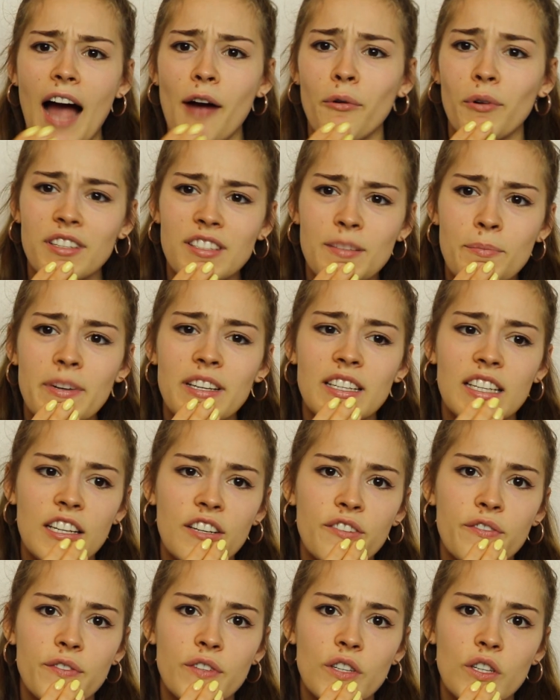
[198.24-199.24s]
I was a bit
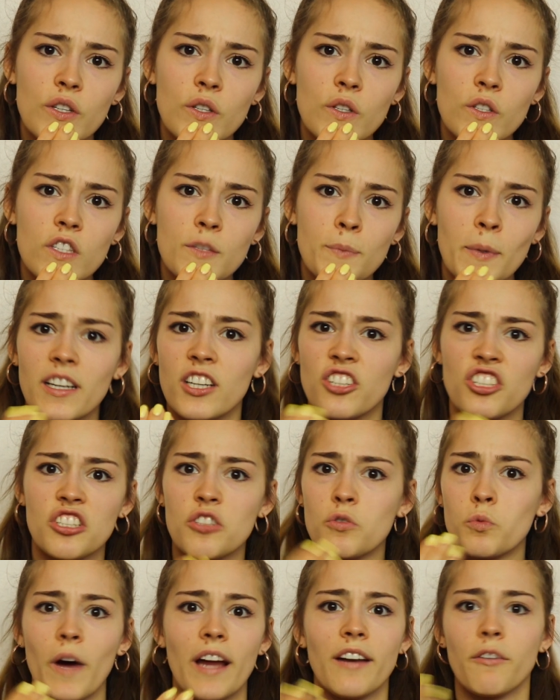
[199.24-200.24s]
confused, but I
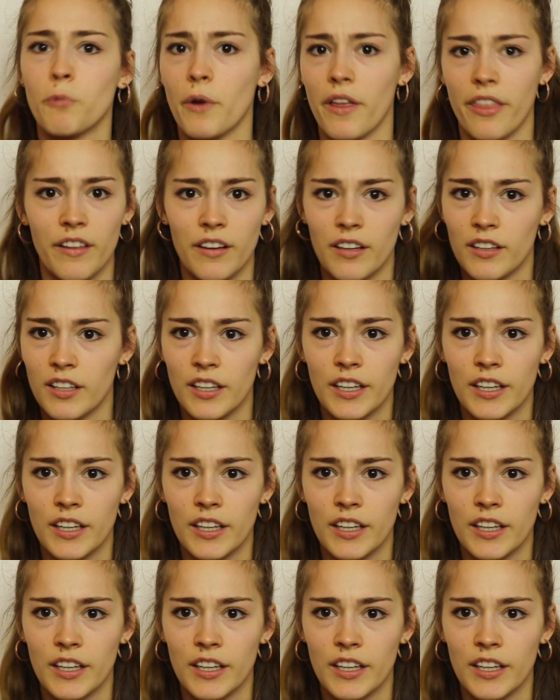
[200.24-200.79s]
just went with it.